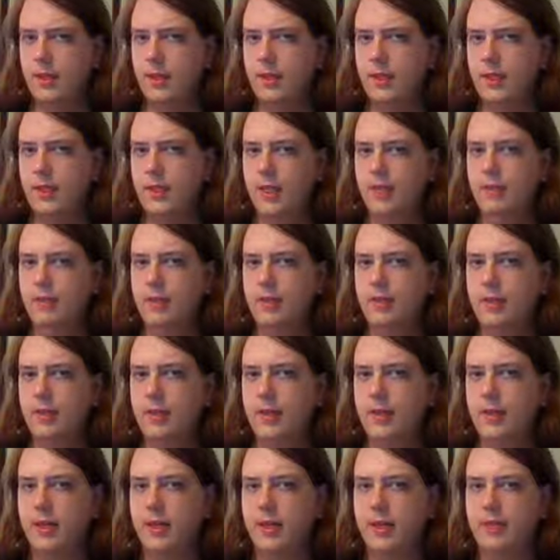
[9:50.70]
Glympse,
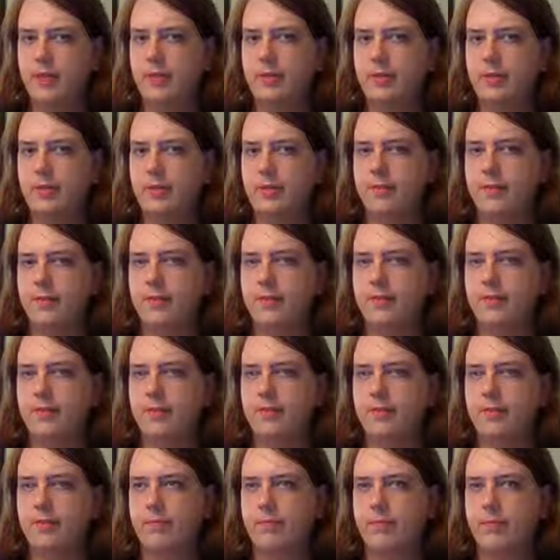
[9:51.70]
because
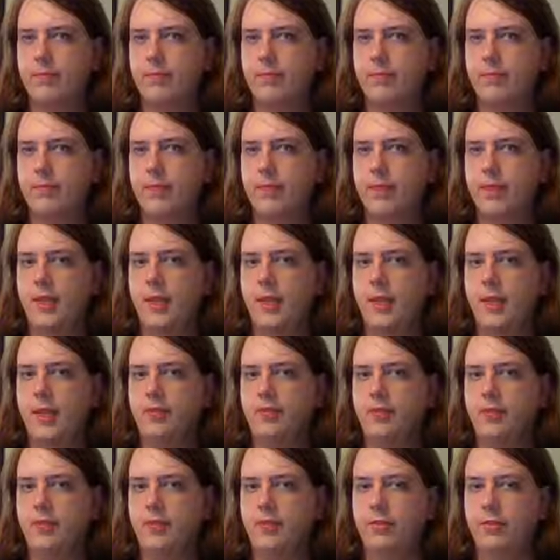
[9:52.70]
it
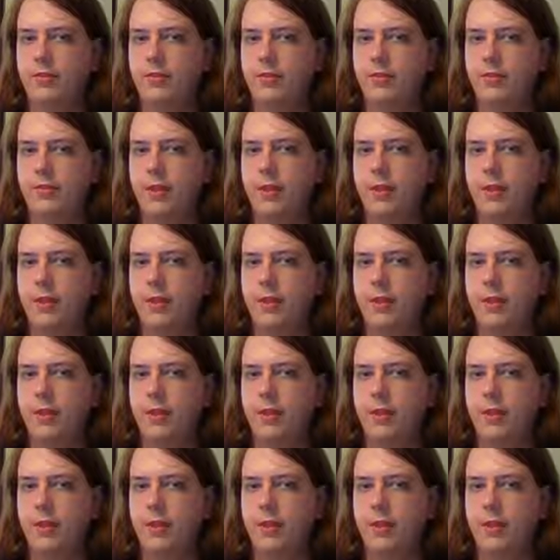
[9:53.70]
was,